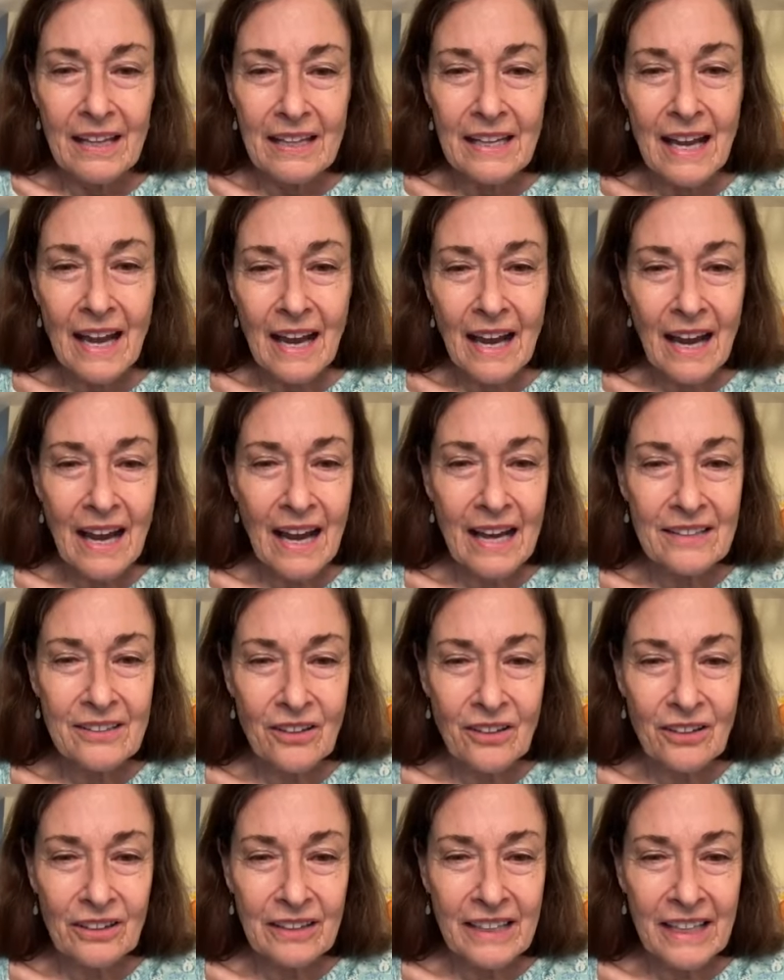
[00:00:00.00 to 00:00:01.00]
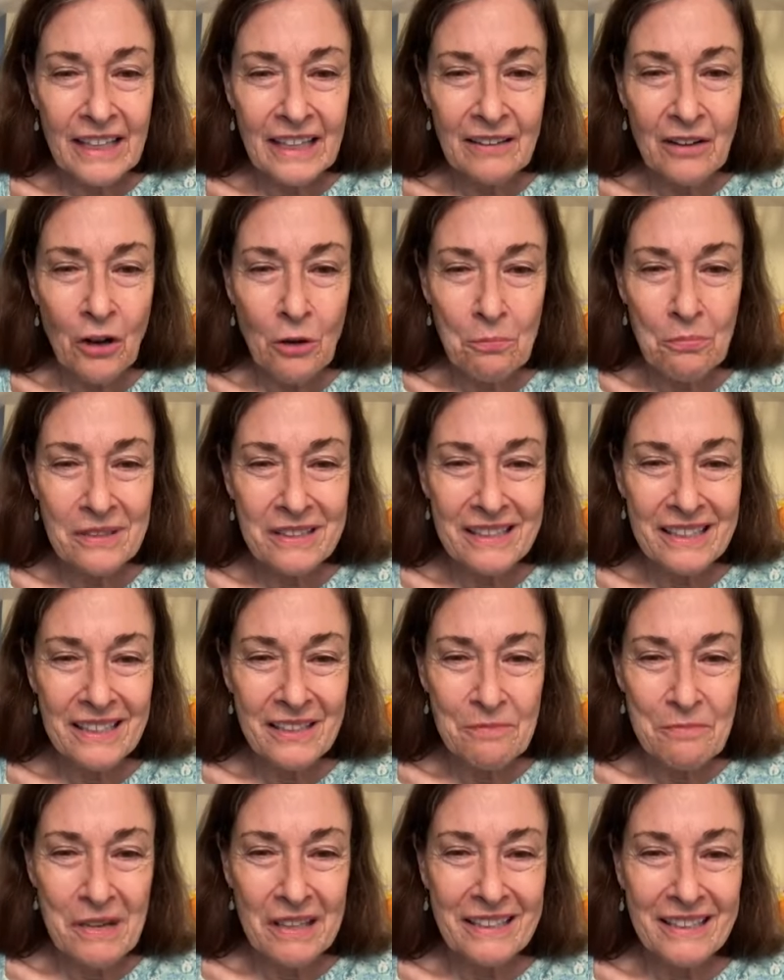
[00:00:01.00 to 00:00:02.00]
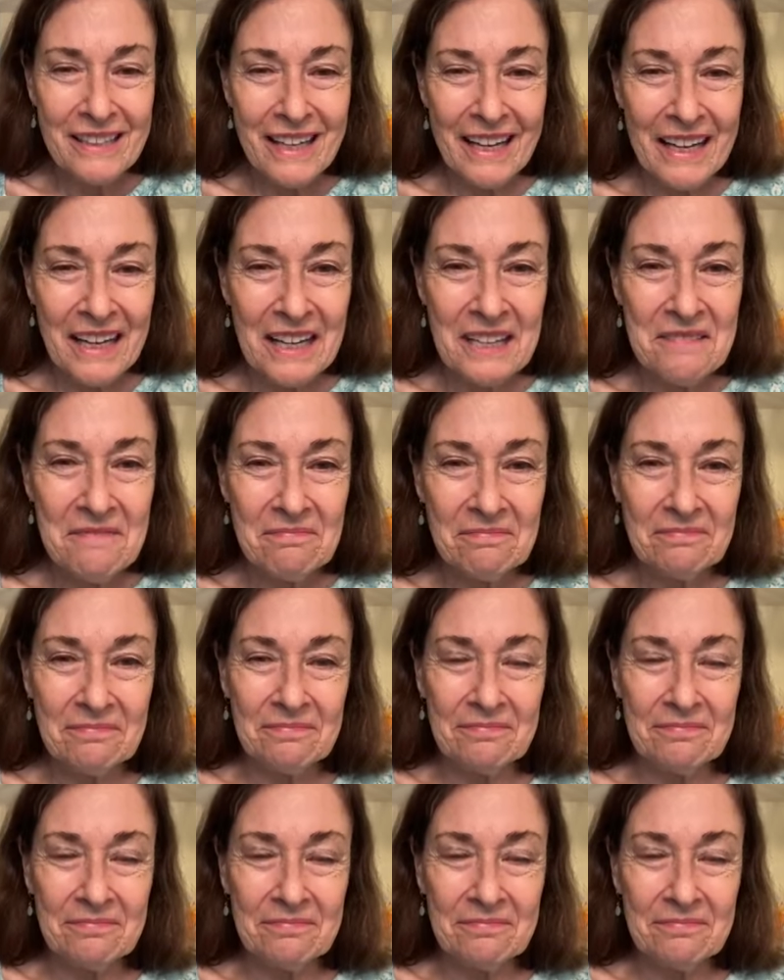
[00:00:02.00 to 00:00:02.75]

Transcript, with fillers: Yeah, Darlene, hope we see you Monday.